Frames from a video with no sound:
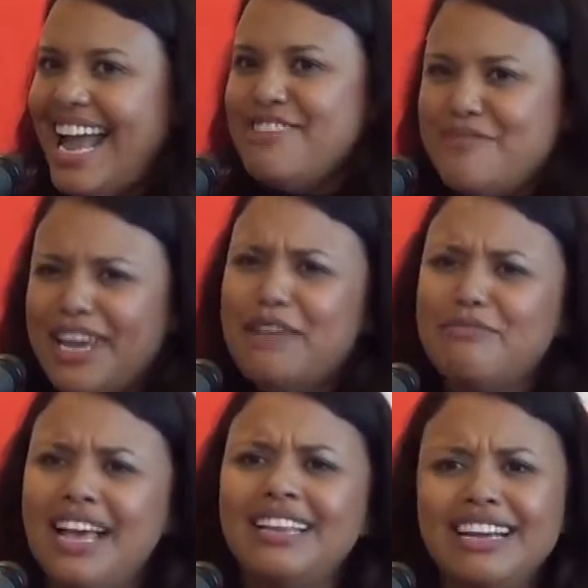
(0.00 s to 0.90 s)
And we
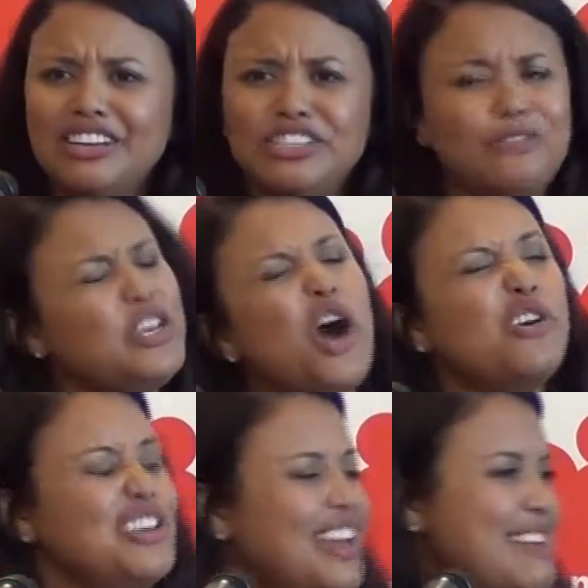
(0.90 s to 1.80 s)
keep telling ourselves,
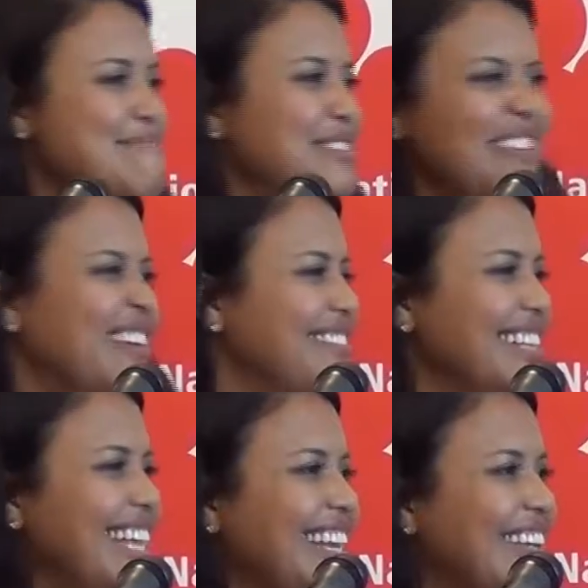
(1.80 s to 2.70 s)
oh, you can't believe
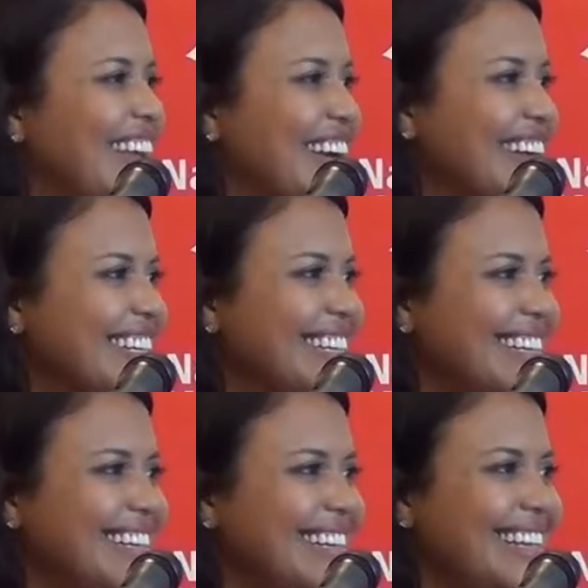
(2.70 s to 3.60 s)
everything you
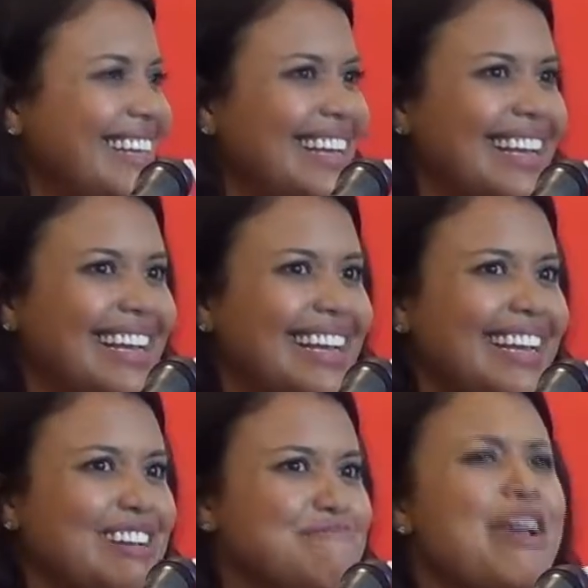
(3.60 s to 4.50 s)
hear.
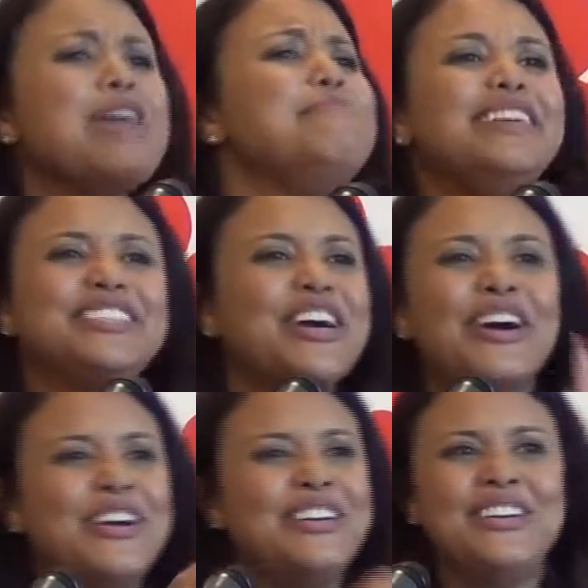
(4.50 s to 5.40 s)
Baby,
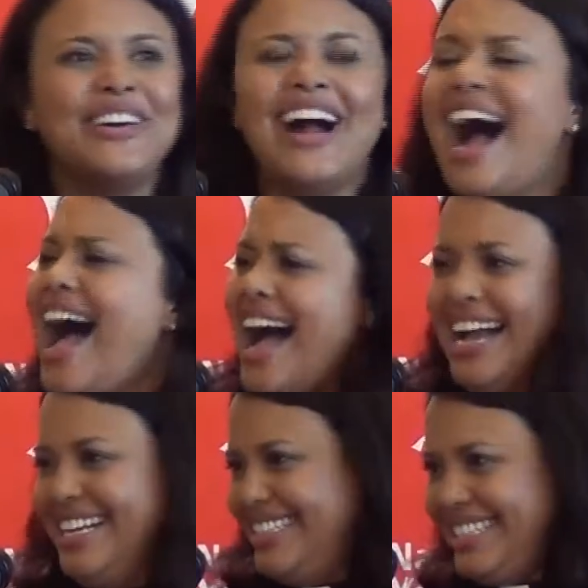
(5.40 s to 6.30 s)
turn your
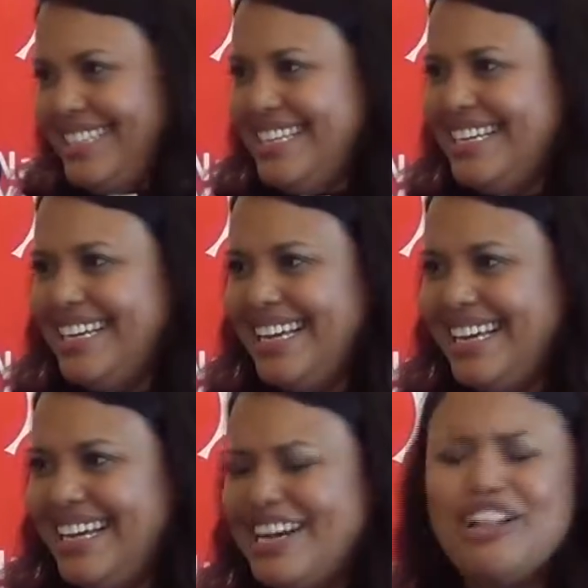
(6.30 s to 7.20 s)
eyes.
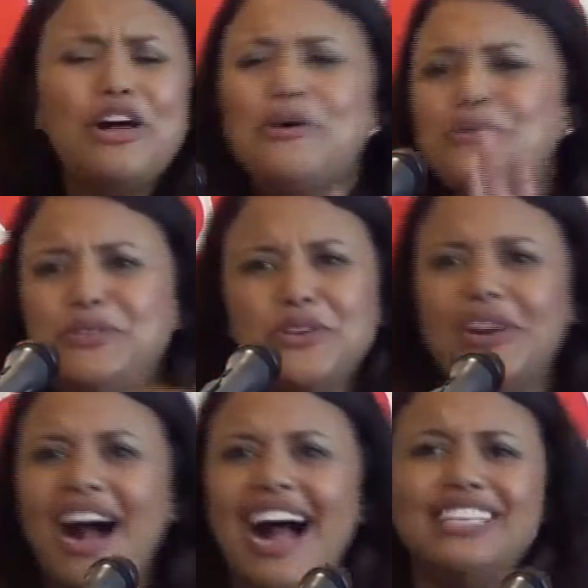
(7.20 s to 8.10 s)
Close
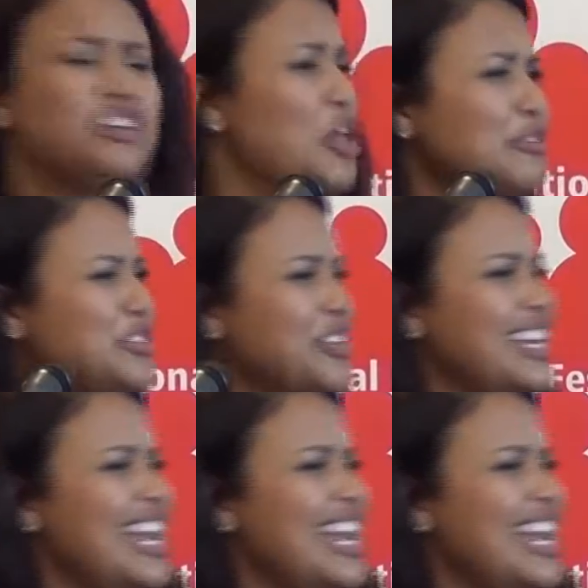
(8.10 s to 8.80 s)
your eyes. Close your